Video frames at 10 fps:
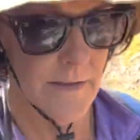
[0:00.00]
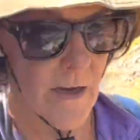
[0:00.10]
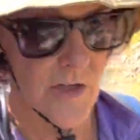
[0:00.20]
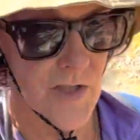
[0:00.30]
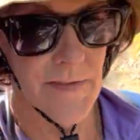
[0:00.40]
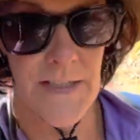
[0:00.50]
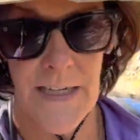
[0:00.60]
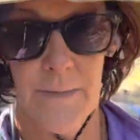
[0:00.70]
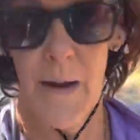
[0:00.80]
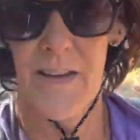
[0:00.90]

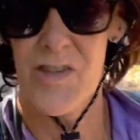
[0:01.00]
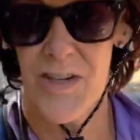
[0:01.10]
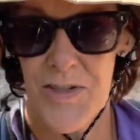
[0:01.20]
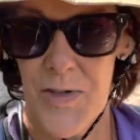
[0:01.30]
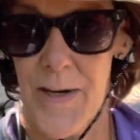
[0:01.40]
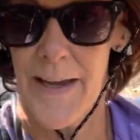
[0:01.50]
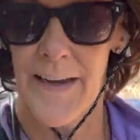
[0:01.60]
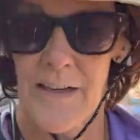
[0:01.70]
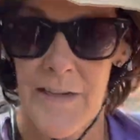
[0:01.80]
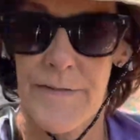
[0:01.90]
17 miles yesterday,
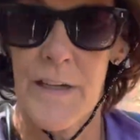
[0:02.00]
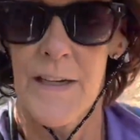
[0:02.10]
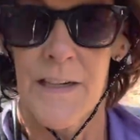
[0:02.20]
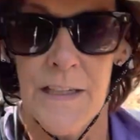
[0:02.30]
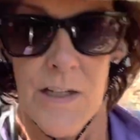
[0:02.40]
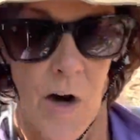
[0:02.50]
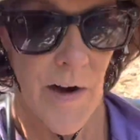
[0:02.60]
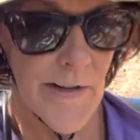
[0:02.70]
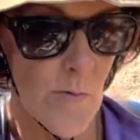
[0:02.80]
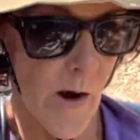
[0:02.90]
and I've
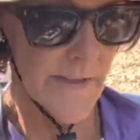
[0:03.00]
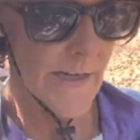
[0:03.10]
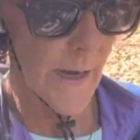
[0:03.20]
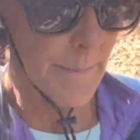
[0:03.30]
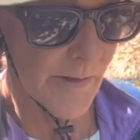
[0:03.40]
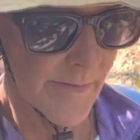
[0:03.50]
already walked a couple of